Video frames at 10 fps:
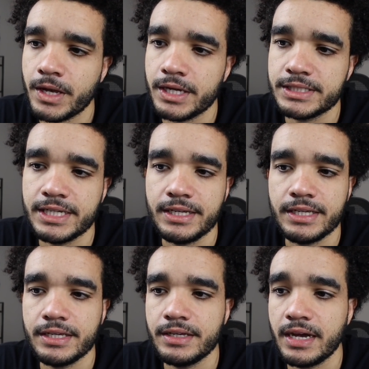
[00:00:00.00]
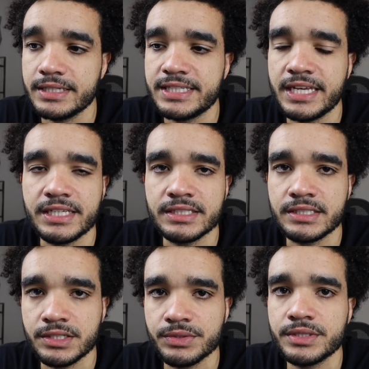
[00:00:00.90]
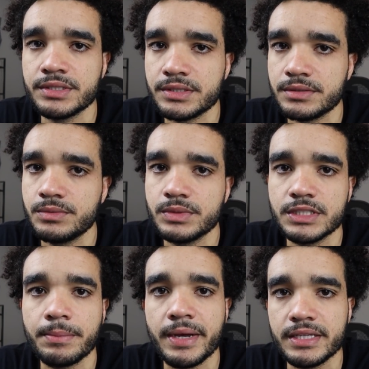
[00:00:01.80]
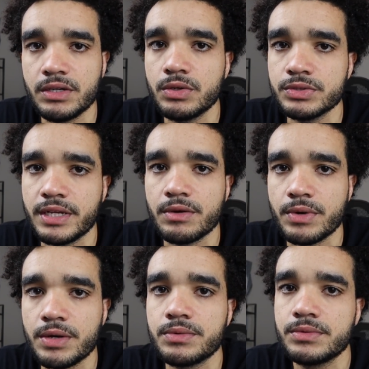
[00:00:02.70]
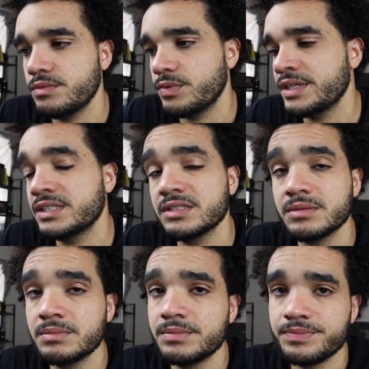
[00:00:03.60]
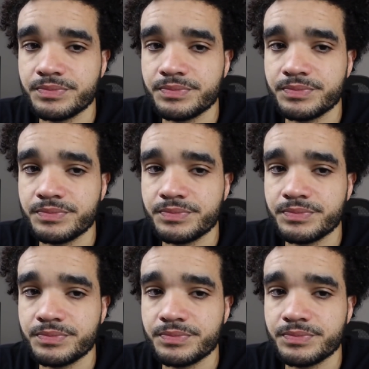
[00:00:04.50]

I take it serious when somebody goes that route. Racism